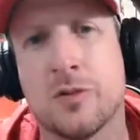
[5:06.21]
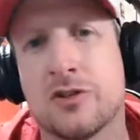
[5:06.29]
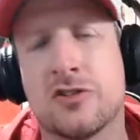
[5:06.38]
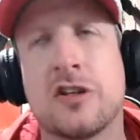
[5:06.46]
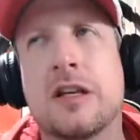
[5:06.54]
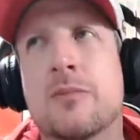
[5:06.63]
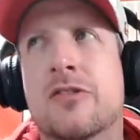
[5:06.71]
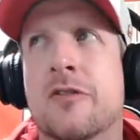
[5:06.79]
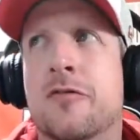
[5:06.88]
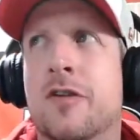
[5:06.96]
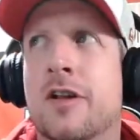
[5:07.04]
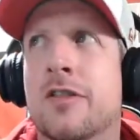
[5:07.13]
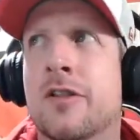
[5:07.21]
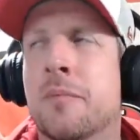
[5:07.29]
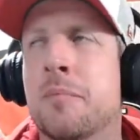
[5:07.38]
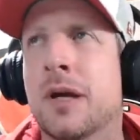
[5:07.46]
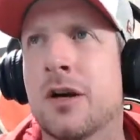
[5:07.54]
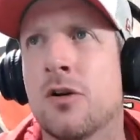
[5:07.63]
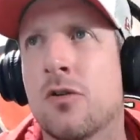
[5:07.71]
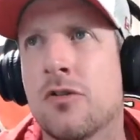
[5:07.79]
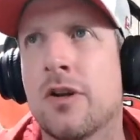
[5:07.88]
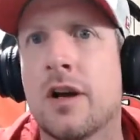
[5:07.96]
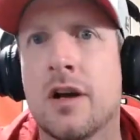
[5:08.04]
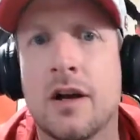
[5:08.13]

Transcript: which seems to fit the build